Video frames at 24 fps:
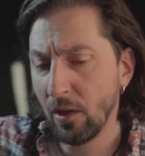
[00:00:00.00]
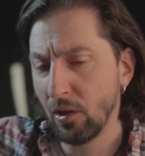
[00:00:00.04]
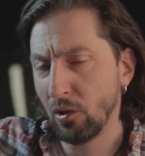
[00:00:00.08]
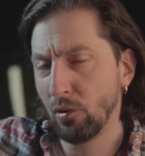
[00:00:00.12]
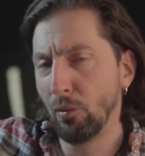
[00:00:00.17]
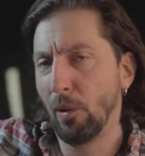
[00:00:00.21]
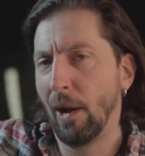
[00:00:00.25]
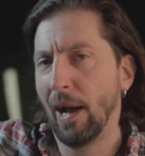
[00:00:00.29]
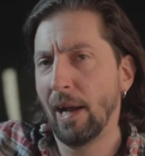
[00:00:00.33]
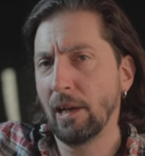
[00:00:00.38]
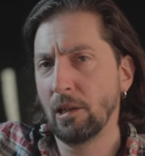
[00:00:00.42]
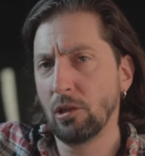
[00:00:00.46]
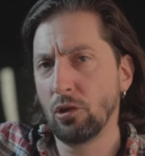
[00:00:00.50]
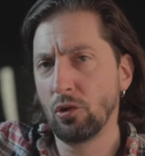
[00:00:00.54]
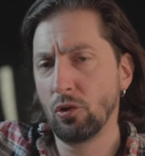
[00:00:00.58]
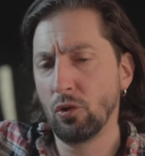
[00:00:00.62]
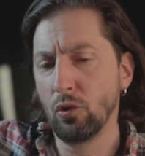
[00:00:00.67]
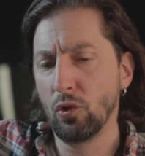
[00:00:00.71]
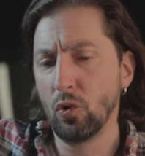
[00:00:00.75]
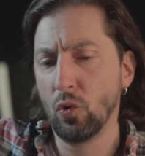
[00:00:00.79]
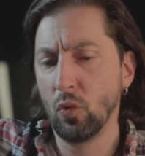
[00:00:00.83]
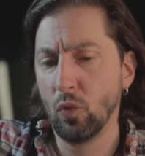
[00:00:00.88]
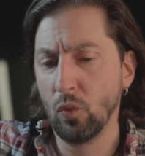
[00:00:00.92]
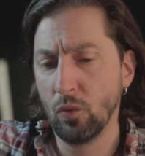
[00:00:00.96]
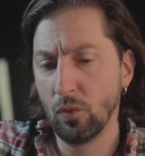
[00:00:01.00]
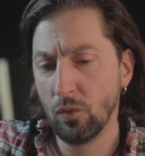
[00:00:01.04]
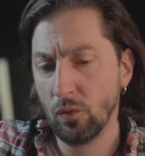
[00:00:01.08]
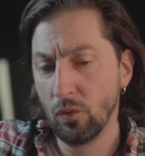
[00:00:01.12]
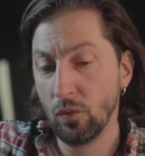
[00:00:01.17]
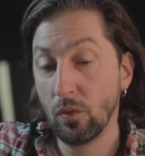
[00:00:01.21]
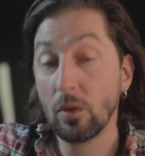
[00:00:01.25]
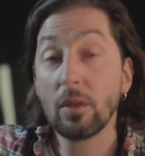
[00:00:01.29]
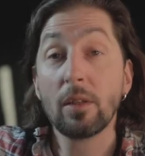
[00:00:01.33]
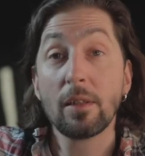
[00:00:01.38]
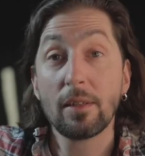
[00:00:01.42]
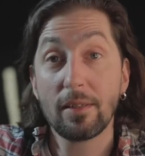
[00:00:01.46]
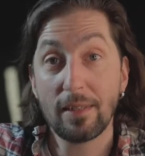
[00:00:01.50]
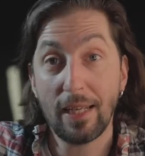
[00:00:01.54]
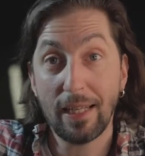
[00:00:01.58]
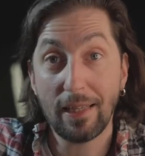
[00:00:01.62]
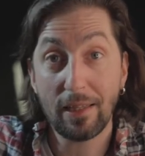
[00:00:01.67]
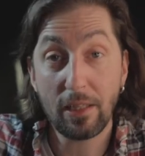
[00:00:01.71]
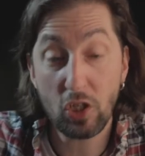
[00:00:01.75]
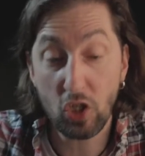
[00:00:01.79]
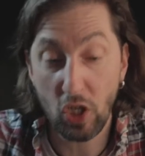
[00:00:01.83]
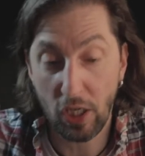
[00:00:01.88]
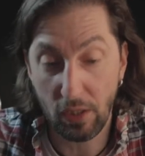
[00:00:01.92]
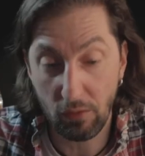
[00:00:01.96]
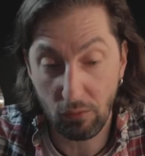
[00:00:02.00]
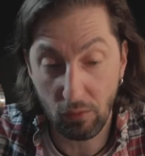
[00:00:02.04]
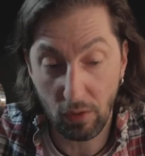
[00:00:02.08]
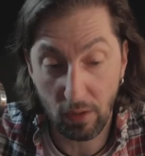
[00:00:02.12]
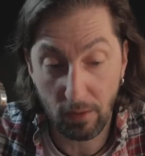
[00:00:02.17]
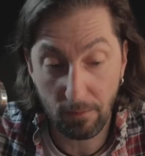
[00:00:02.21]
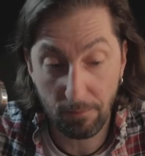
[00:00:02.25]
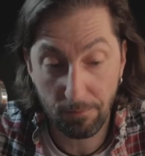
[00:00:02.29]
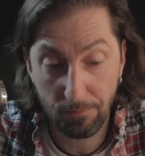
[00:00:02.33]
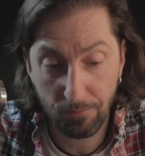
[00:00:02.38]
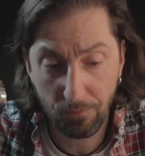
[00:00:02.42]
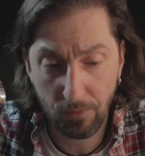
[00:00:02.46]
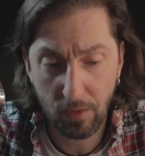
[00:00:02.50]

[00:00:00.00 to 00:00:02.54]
"Quite true," said the general.